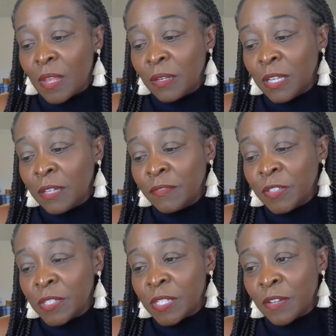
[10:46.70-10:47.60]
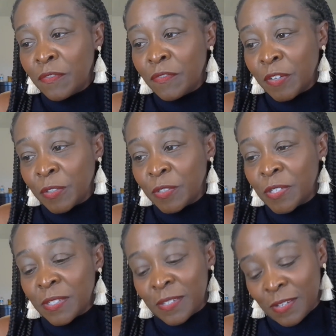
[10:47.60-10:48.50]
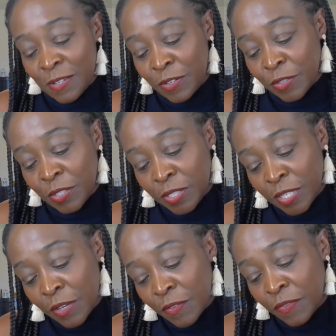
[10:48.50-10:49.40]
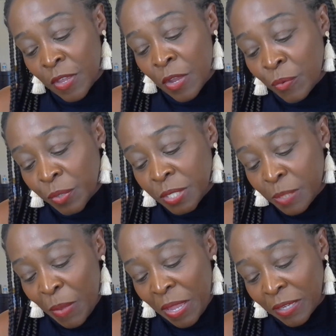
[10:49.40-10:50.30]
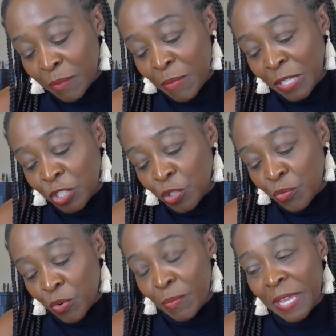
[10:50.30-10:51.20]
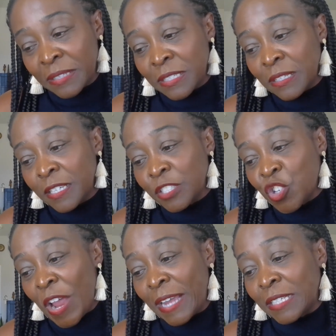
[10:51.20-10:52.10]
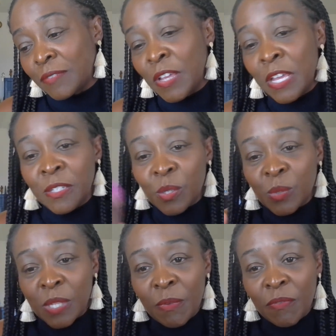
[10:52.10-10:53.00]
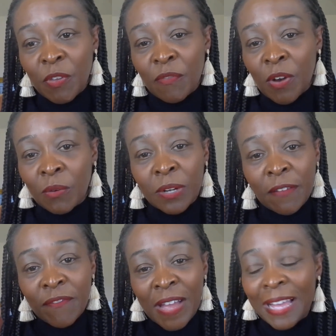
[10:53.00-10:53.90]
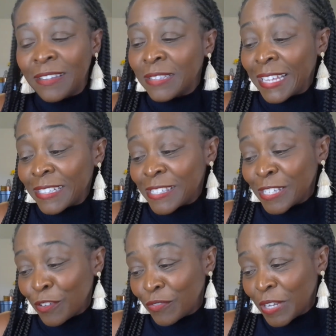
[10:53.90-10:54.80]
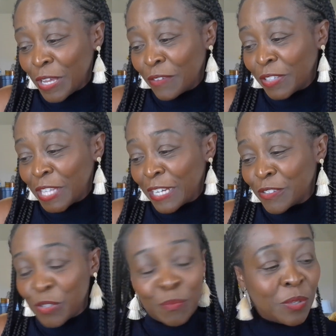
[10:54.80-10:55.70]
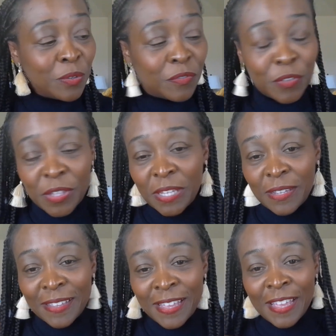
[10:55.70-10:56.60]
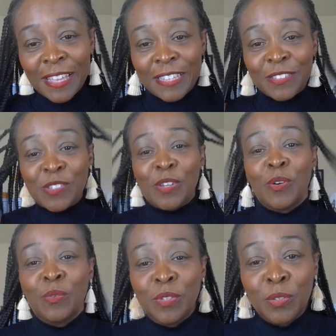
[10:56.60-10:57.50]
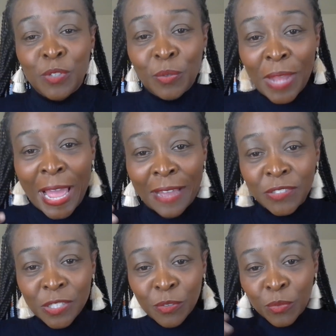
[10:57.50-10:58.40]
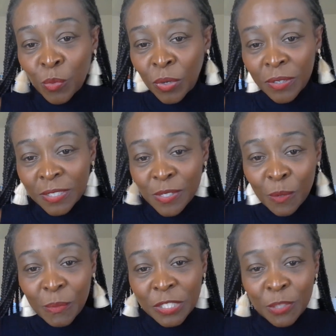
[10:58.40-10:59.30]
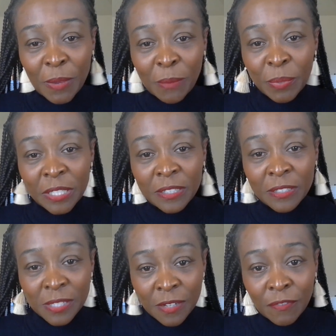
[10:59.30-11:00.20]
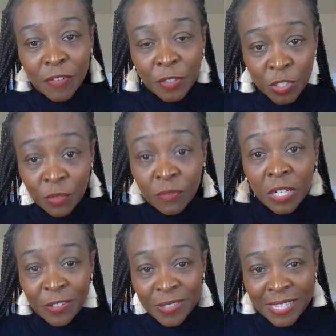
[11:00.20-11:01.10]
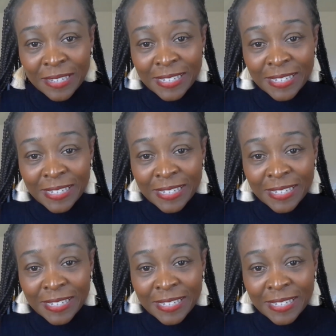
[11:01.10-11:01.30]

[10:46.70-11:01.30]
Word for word: Love yourself first. Your self-respect makes you romantically attractive. So some of you have already found that self-love and that is a beautiful thing. And so you don't have to worry so much about putting yourself first. You've learned that